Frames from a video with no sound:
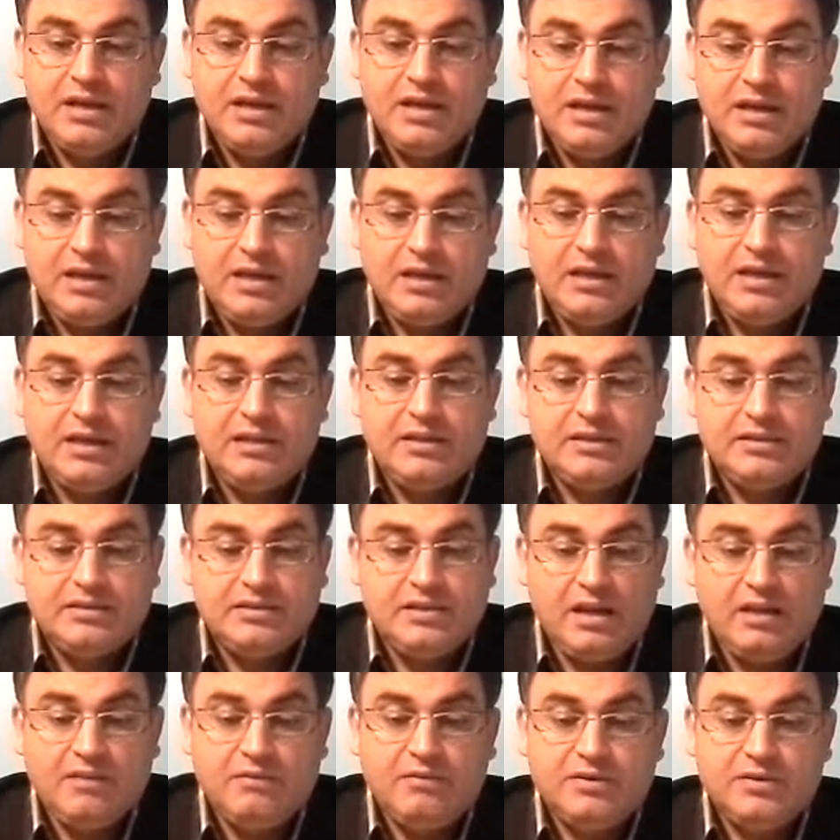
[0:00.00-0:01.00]
The
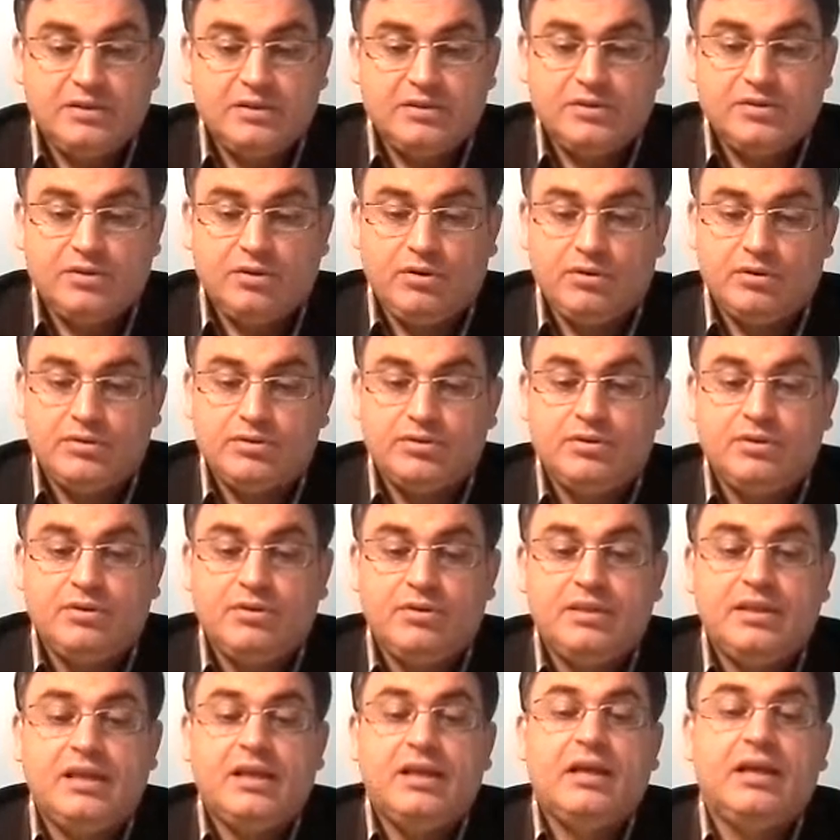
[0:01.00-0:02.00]
cipher is
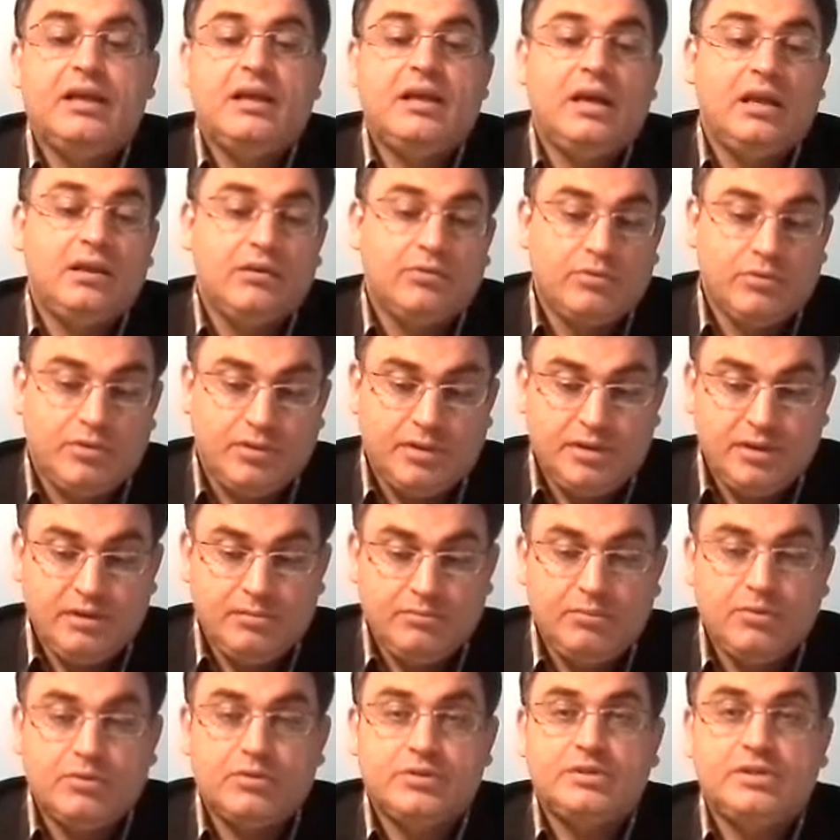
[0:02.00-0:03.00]
also the
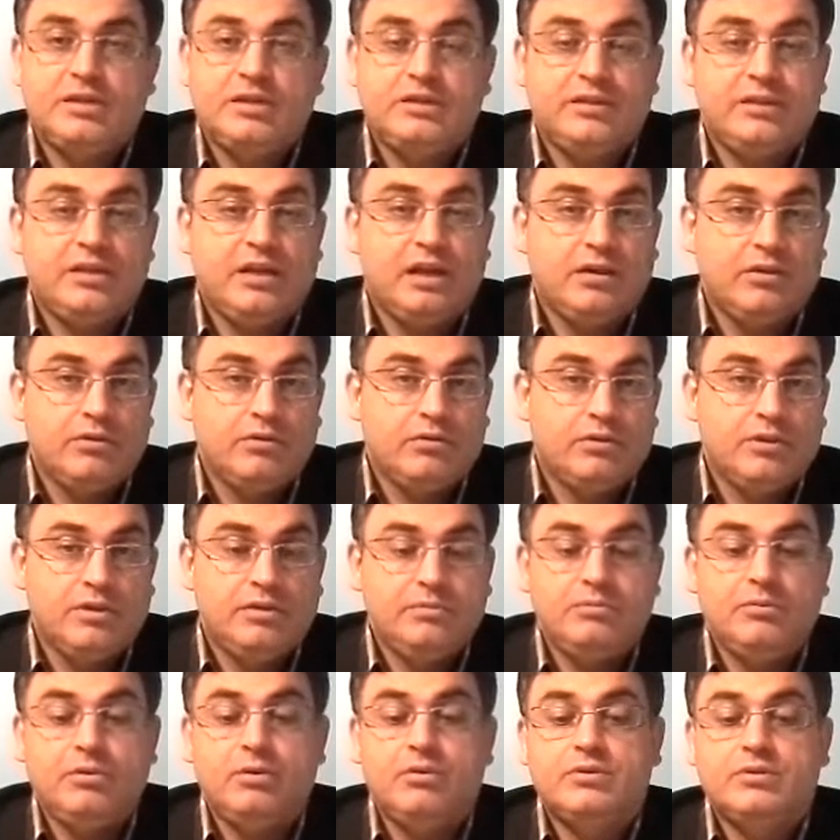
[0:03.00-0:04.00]
algorithm or
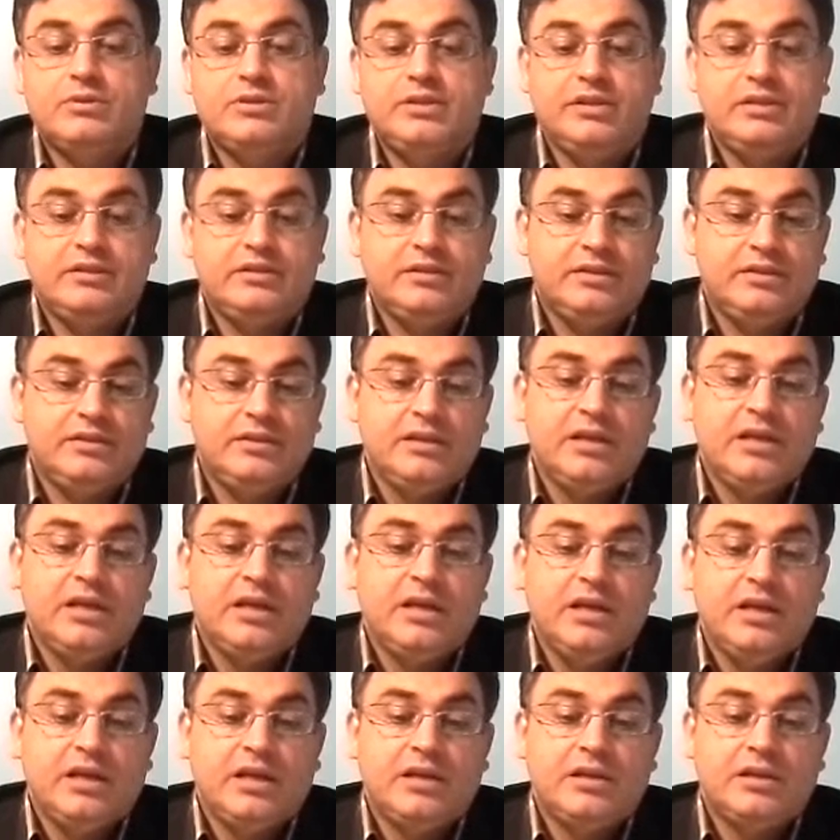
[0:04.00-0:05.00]
certain
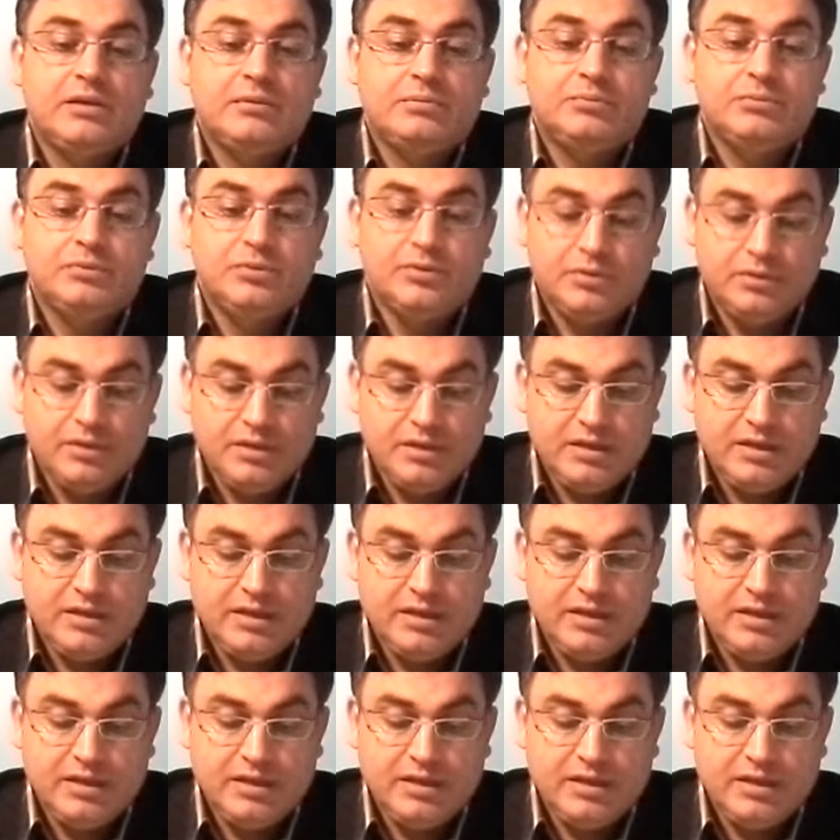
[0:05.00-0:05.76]
crypto